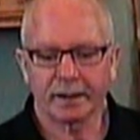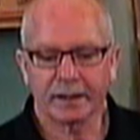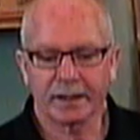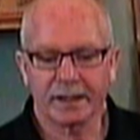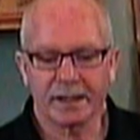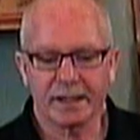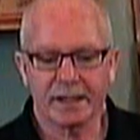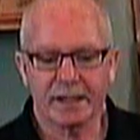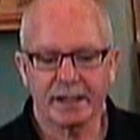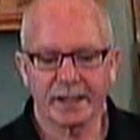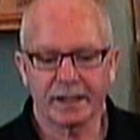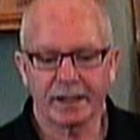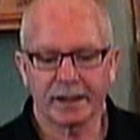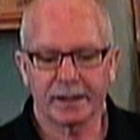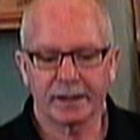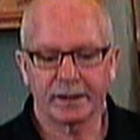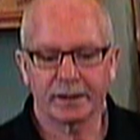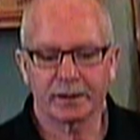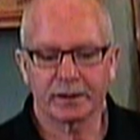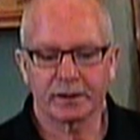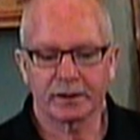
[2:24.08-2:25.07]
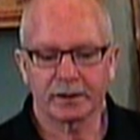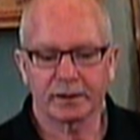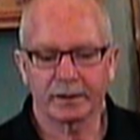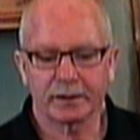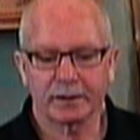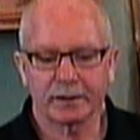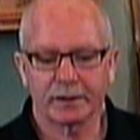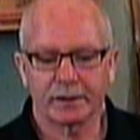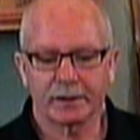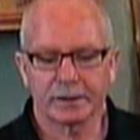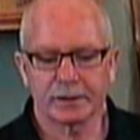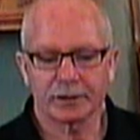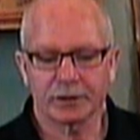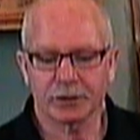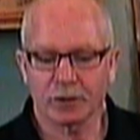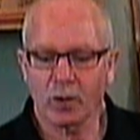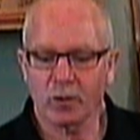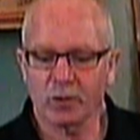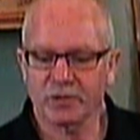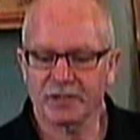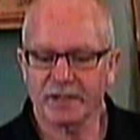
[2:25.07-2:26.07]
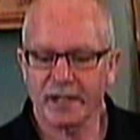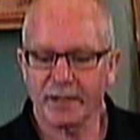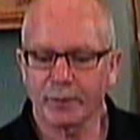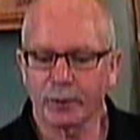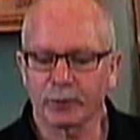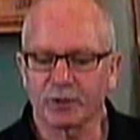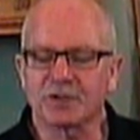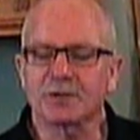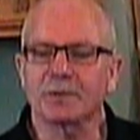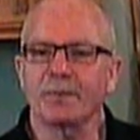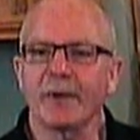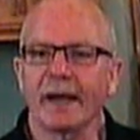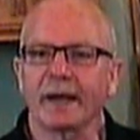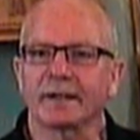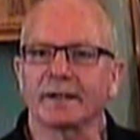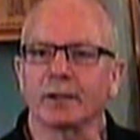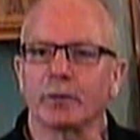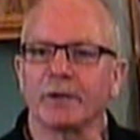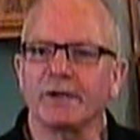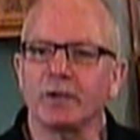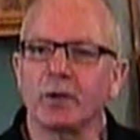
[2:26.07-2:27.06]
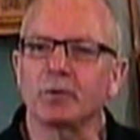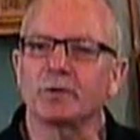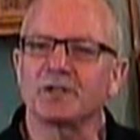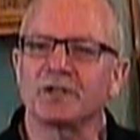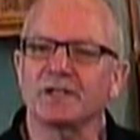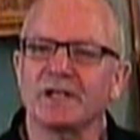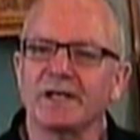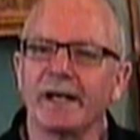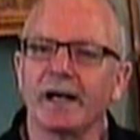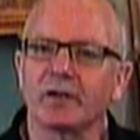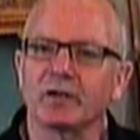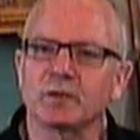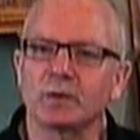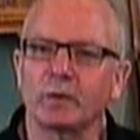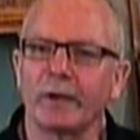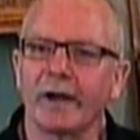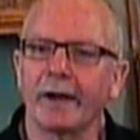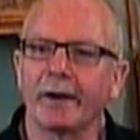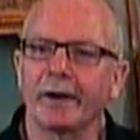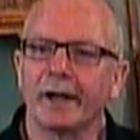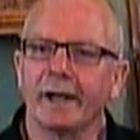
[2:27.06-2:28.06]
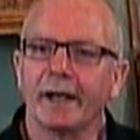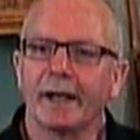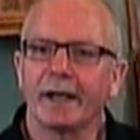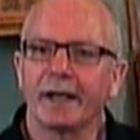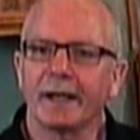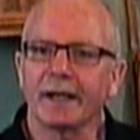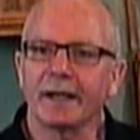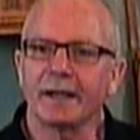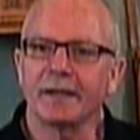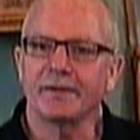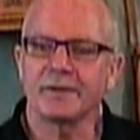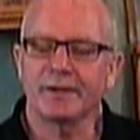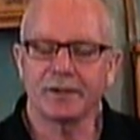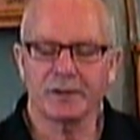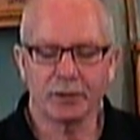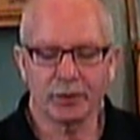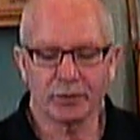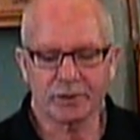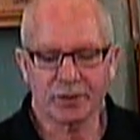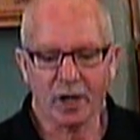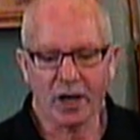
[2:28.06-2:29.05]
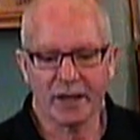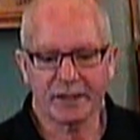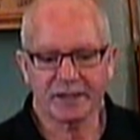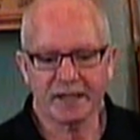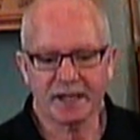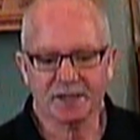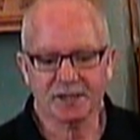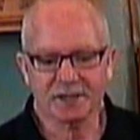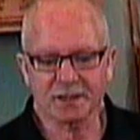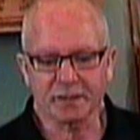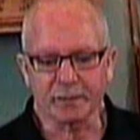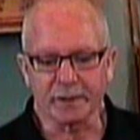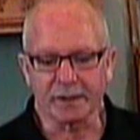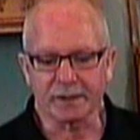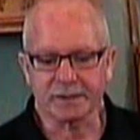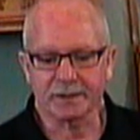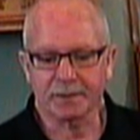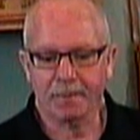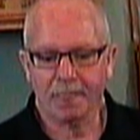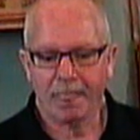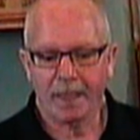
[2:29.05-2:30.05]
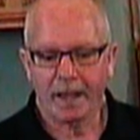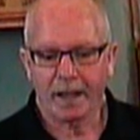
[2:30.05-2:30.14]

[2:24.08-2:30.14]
he shows them a respect that we don't see elsewhere in the New Testament.